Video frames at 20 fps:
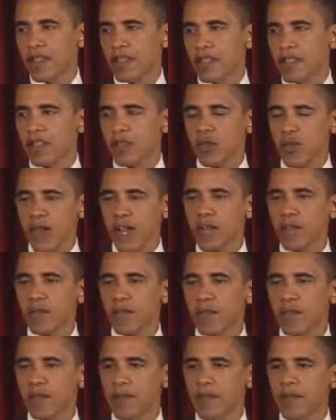describe
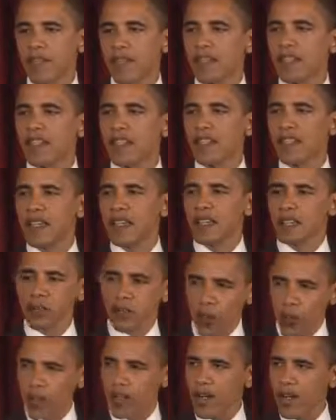the
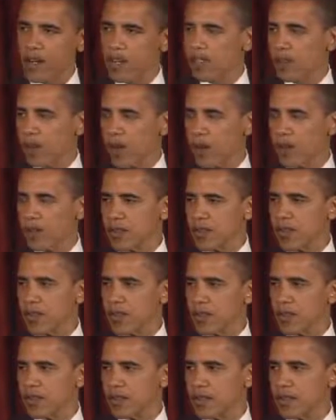extraordinary struggles they
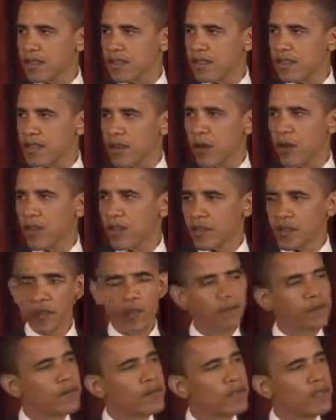were going through,